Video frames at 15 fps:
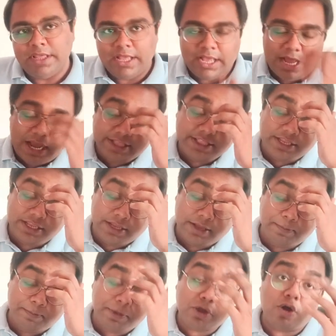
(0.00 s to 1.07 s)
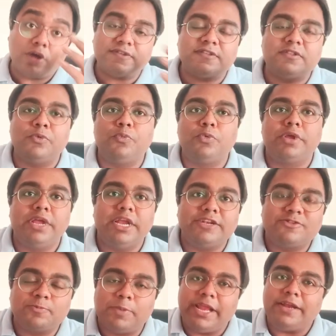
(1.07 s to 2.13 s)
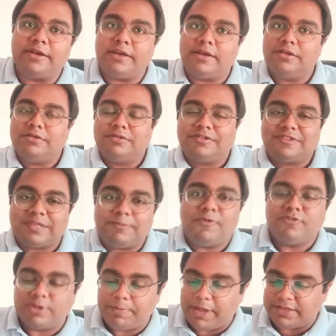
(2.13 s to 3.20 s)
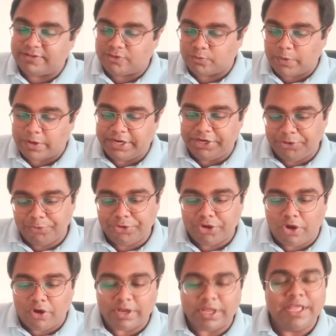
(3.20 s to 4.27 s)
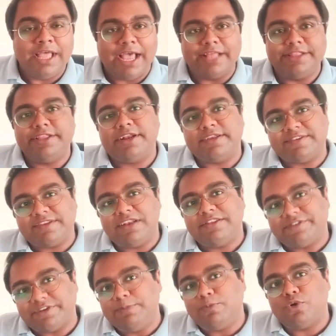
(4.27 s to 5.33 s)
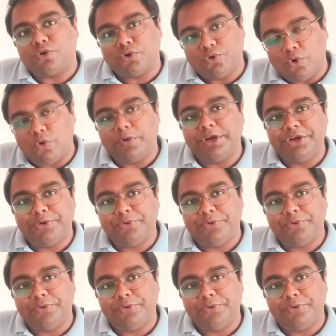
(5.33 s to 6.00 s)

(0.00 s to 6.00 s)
I think because it's played, some of the matches were in New York, and there are still 3 more to go in New